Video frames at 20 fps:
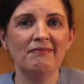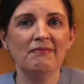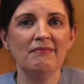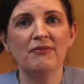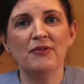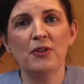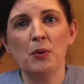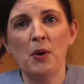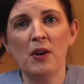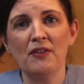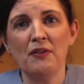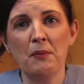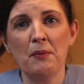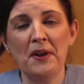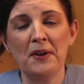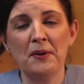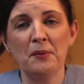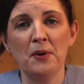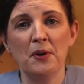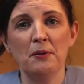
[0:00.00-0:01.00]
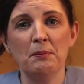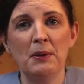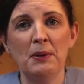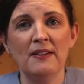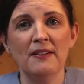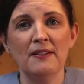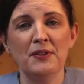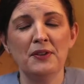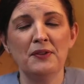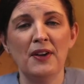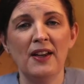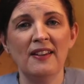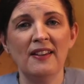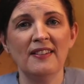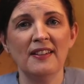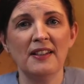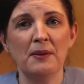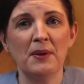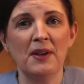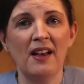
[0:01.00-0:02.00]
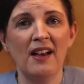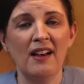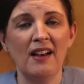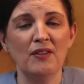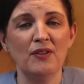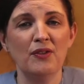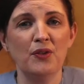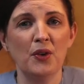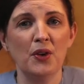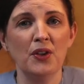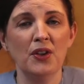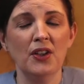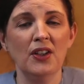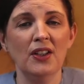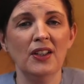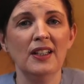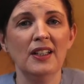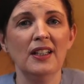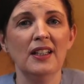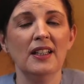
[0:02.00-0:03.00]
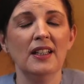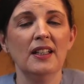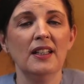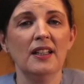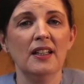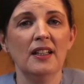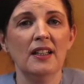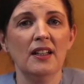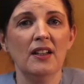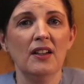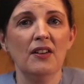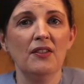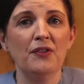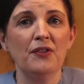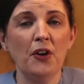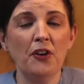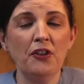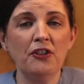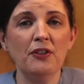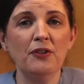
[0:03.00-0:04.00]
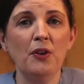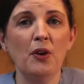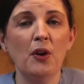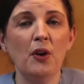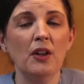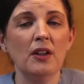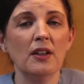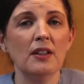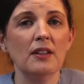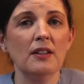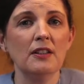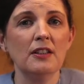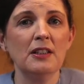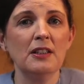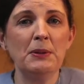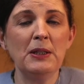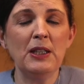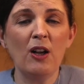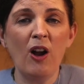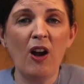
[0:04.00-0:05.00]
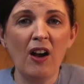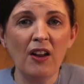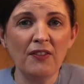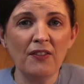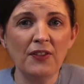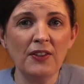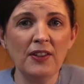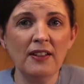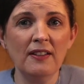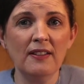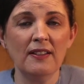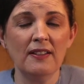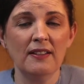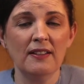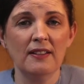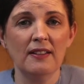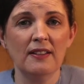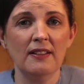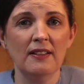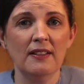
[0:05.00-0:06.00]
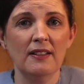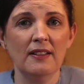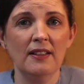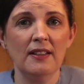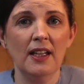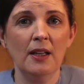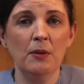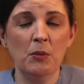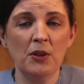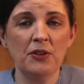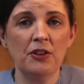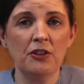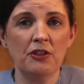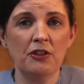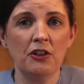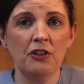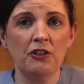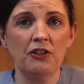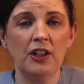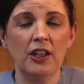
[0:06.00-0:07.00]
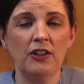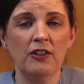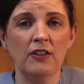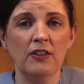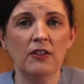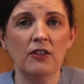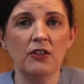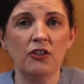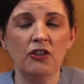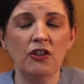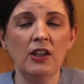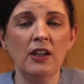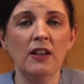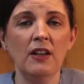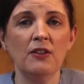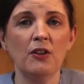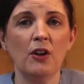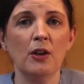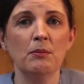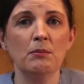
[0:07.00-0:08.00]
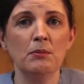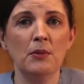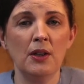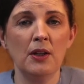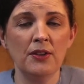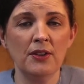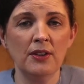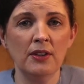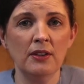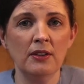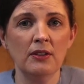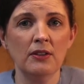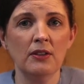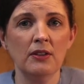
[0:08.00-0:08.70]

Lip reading: for want of a better word, piece of advice that I would have for you. First of all, to be confident in what the church teaches. She is our mother.